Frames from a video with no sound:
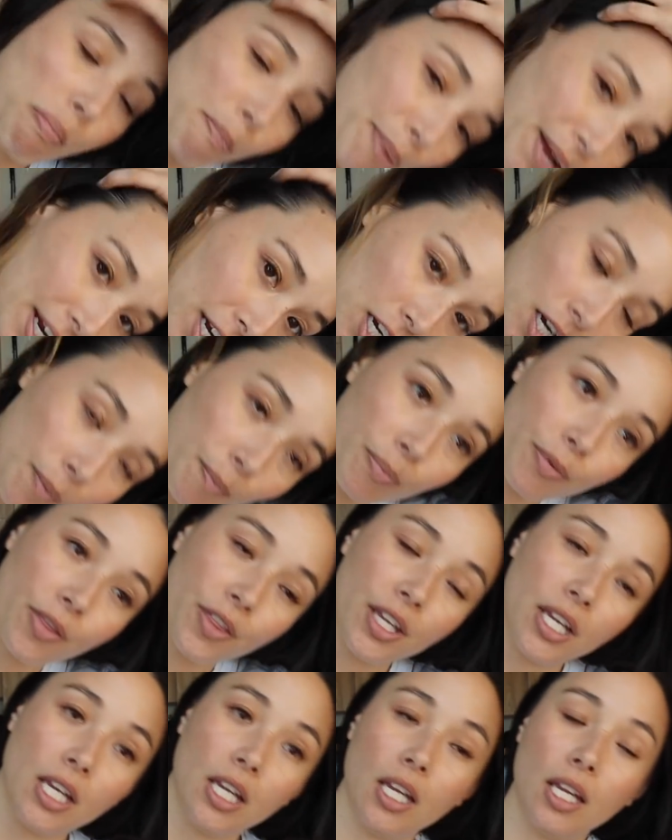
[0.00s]
pick up
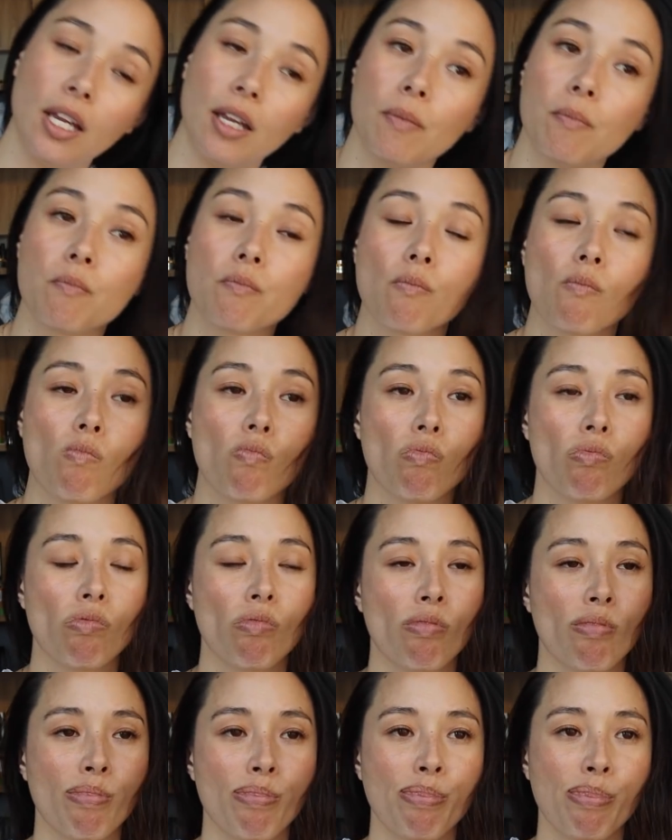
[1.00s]
the
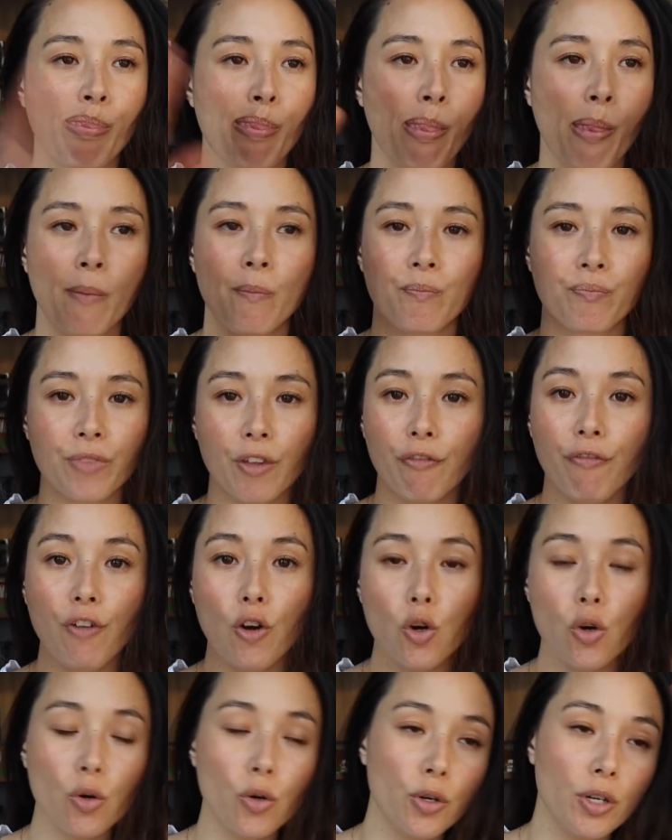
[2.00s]

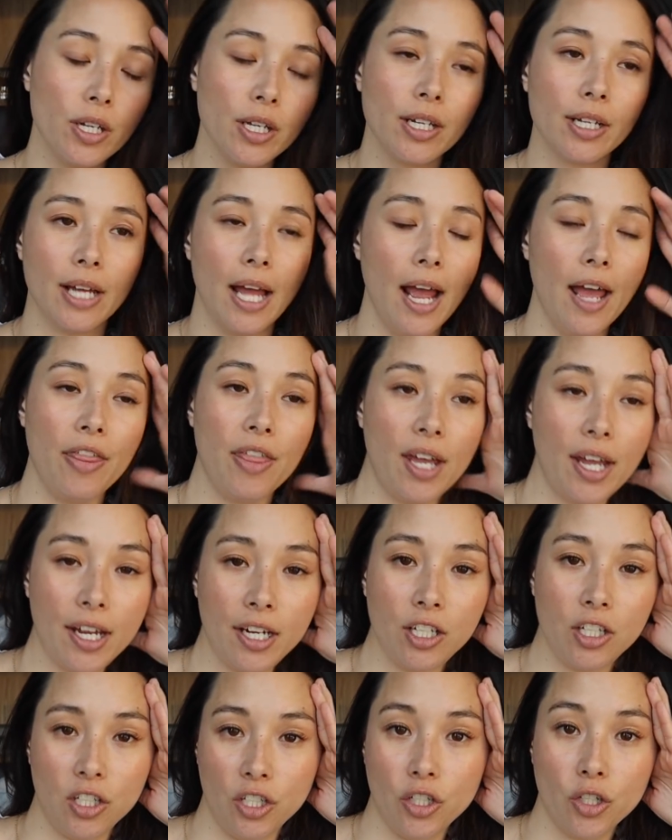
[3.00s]
food, and
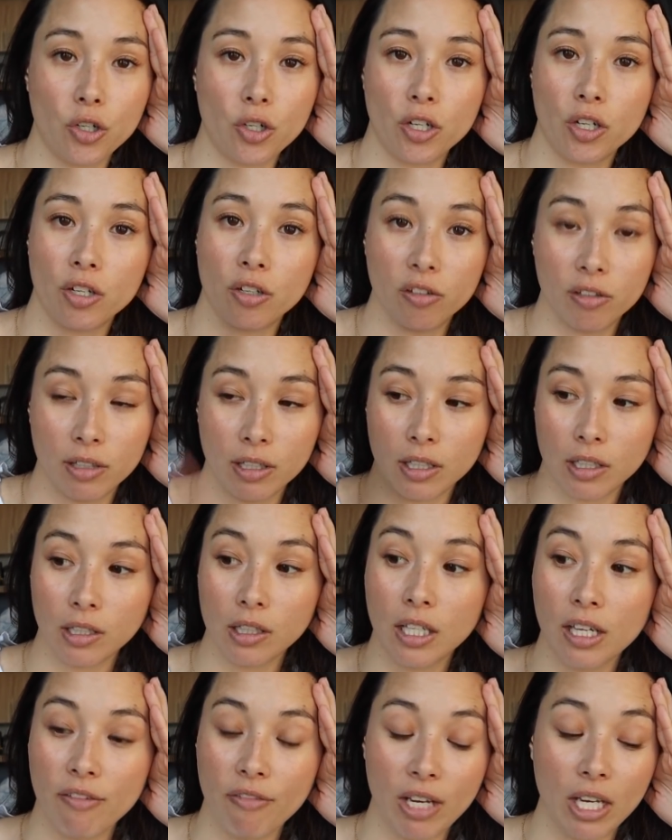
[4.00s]
then you're
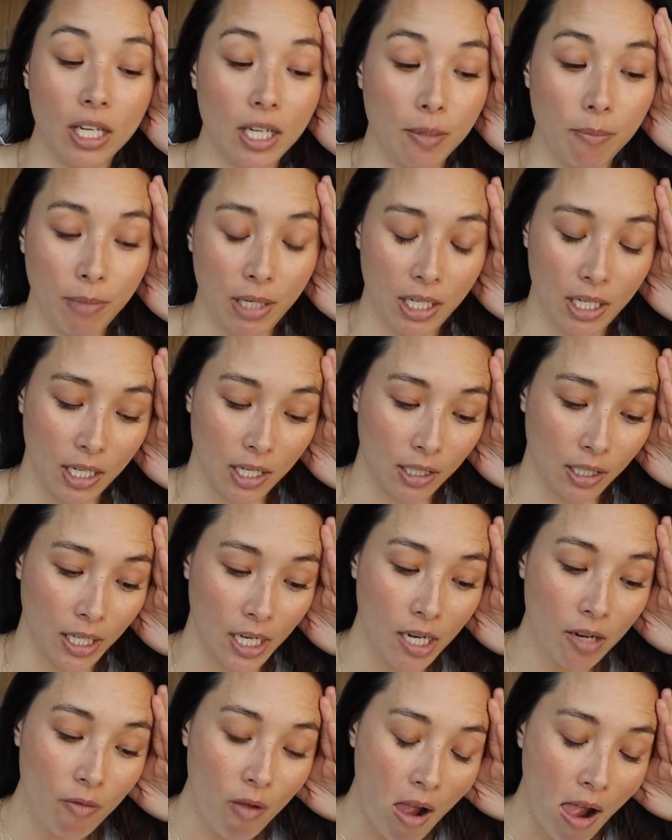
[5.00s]
leaving
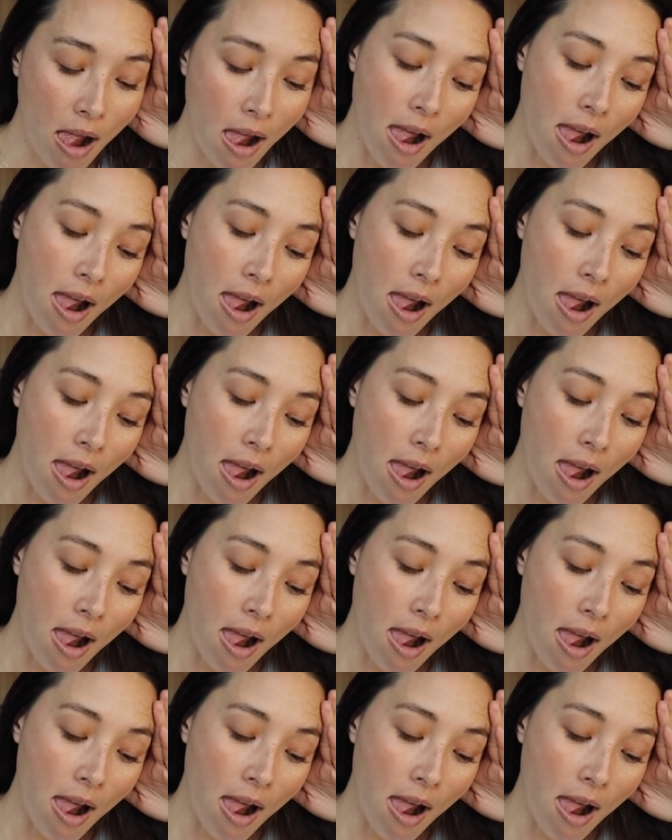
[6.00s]
immediately.